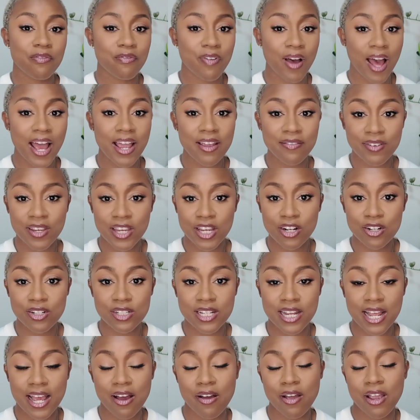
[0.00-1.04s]
5 years
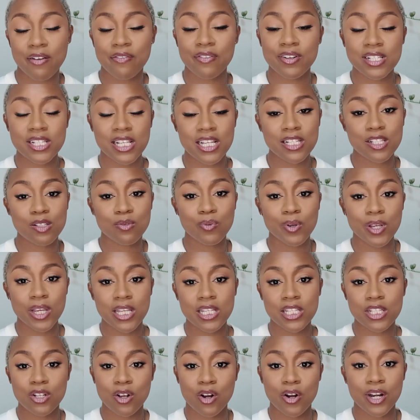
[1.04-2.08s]
now, ever since we
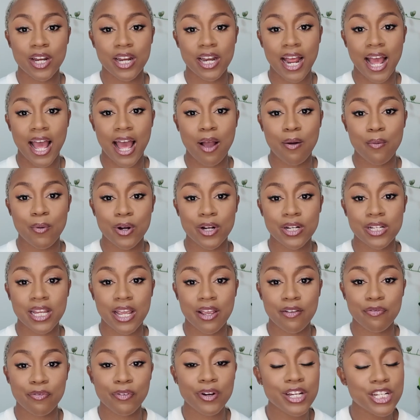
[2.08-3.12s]
started our
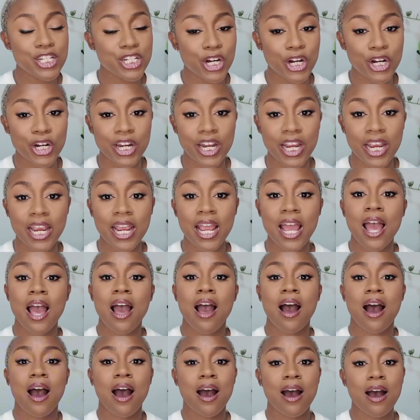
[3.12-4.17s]
debt-free journey,
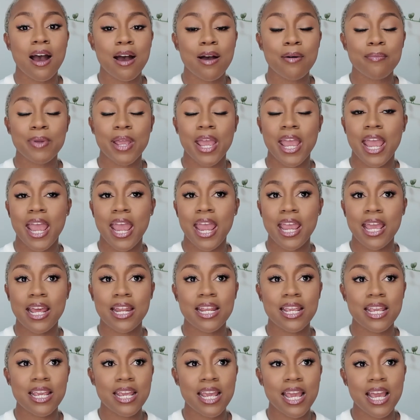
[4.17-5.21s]

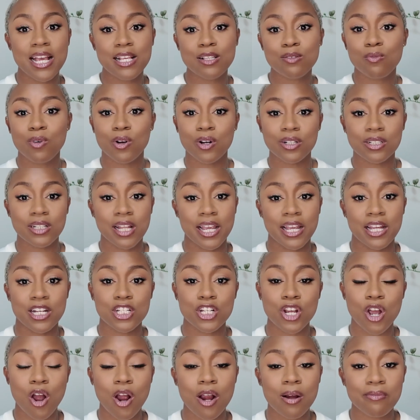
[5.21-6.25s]
and it has worked like a
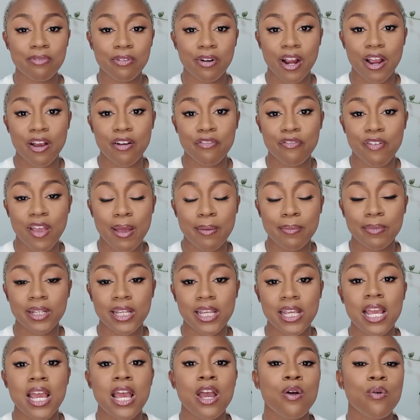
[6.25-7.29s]
charm for our
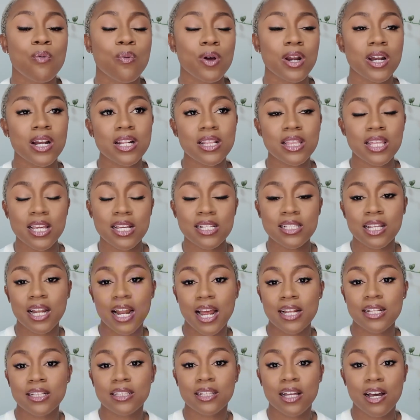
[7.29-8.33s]
family. One of the things that
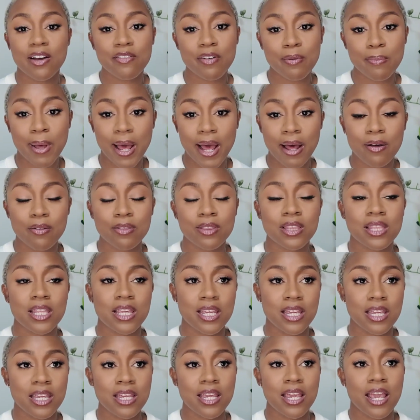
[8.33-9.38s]
I love about
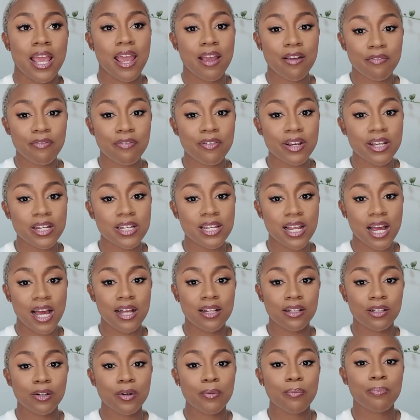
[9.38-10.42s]
the Every
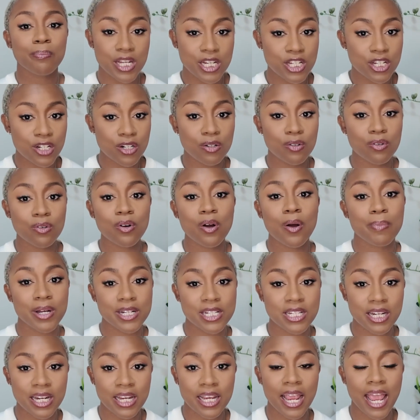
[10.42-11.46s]
Dollar digital
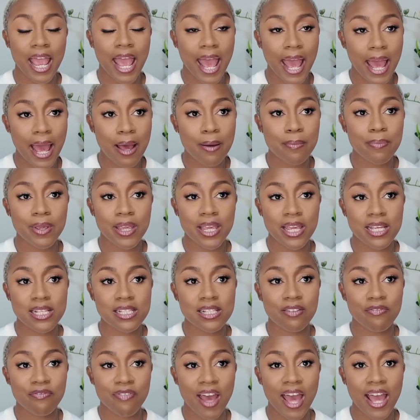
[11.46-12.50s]
budgeting app is
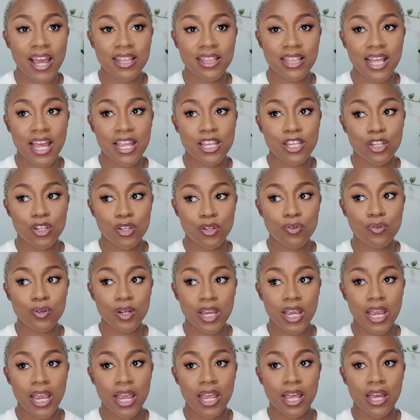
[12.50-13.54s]
the fact that you
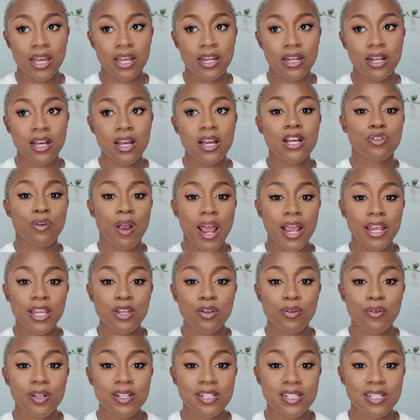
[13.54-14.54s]
can track your